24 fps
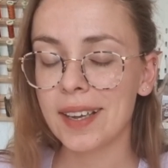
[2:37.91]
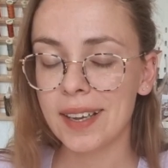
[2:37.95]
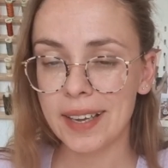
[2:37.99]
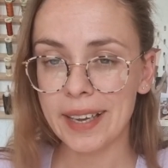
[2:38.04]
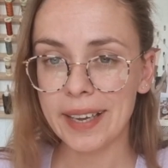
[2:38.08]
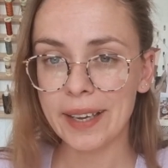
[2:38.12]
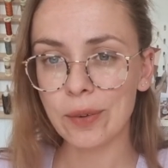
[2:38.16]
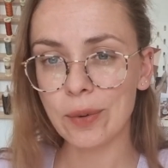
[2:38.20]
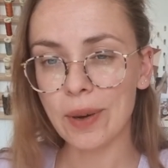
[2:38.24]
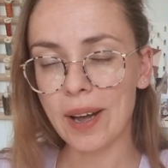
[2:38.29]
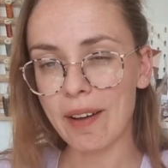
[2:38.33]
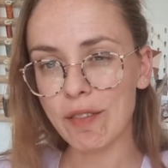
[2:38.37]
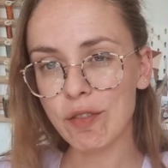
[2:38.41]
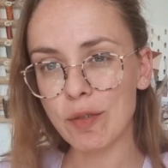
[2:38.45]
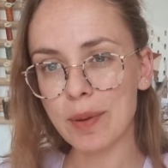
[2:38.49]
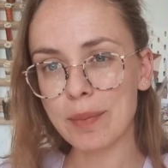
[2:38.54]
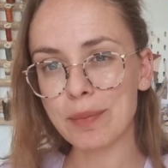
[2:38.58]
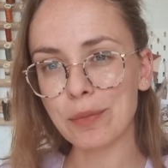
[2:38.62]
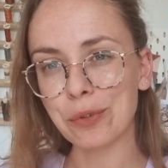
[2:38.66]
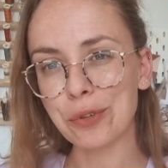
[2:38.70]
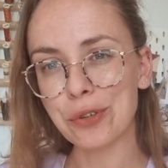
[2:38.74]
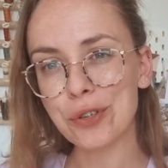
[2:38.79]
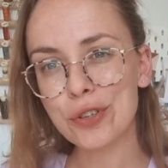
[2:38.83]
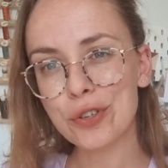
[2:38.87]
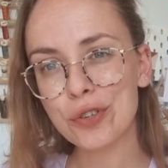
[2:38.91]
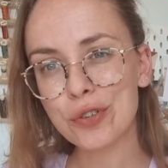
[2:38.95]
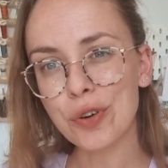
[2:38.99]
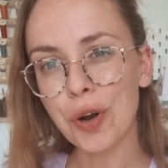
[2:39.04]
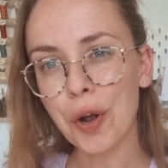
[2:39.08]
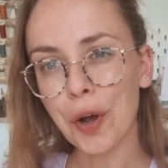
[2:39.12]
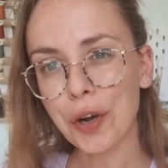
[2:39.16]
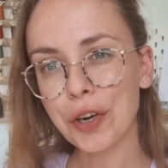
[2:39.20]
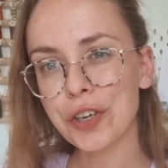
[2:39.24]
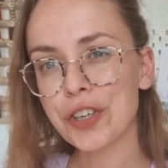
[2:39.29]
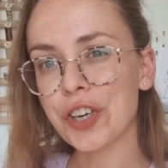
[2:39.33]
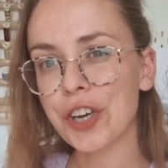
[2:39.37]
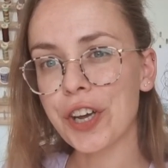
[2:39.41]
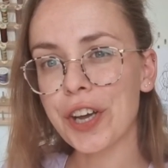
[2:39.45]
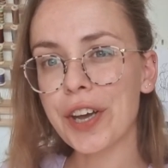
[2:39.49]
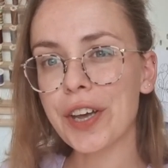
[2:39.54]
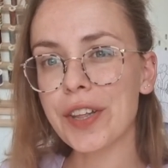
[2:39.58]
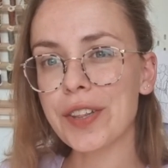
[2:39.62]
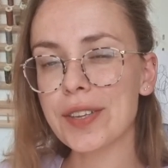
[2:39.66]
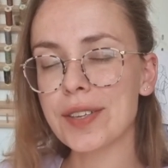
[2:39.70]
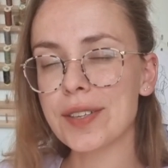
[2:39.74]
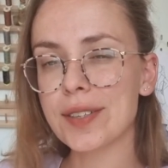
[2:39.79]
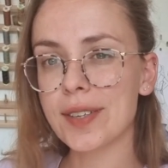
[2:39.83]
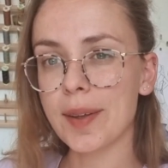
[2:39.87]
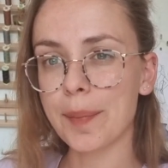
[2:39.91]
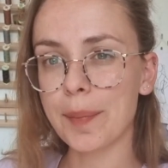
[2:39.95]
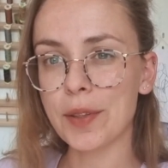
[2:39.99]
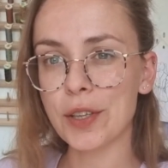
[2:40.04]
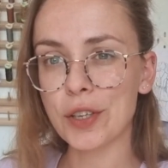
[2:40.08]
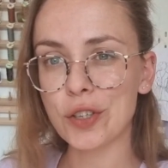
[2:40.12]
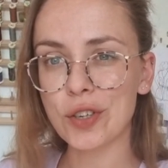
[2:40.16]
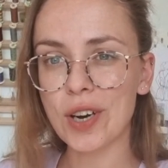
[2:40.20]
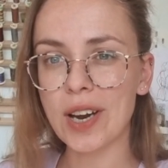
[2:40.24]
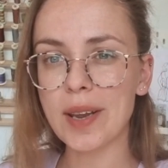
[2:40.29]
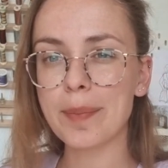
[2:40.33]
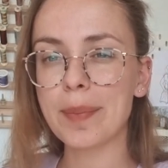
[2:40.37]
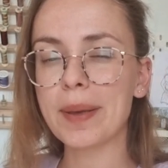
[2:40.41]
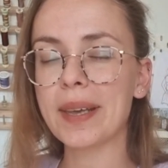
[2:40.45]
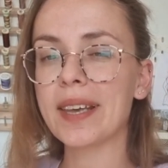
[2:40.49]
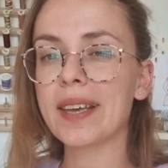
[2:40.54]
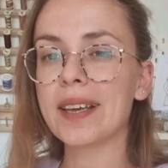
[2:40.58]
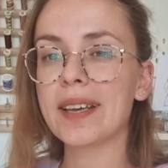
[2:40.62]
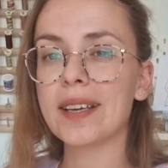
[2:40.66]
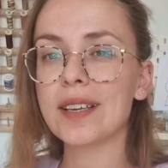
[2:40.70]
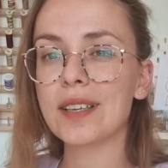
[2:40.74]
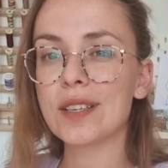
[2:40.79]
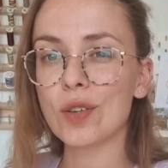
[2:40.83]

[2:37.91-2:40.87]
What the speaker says: it will have a bit more structure than some of the drapier,